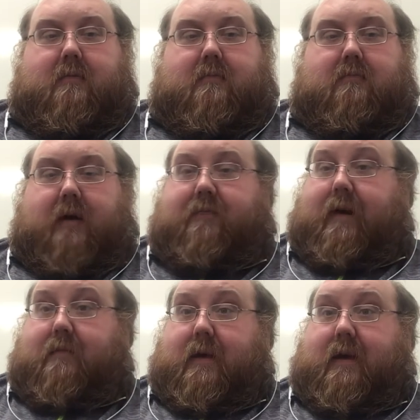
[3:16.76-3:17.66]
My
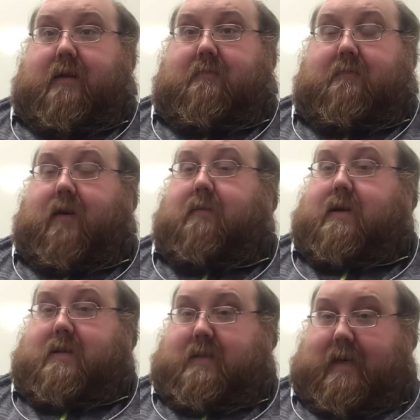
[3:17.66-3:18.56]
family could very
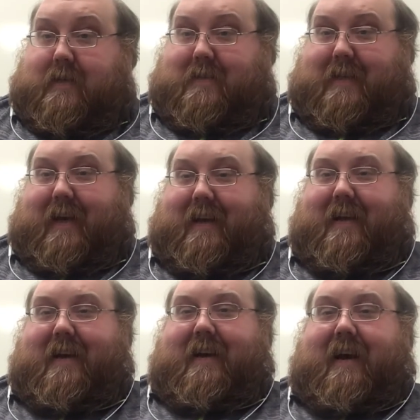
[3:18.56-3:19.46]
much attest that
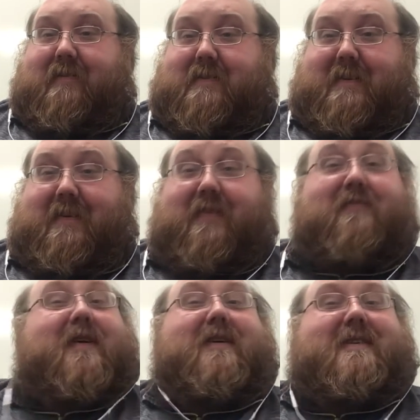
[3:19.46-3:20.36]
I was a
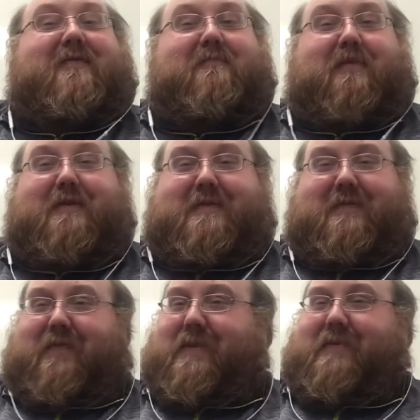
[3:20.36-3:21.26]
very different person
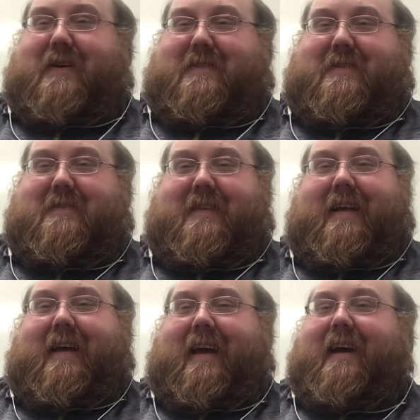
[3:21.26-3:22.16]
for the rest of the
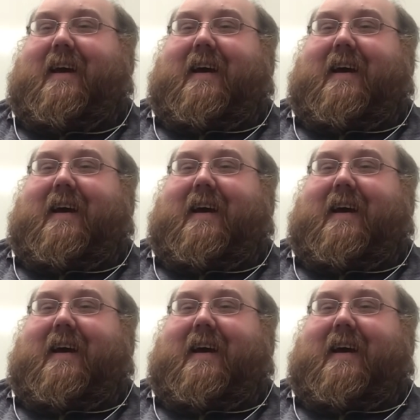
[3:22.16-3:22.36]
day.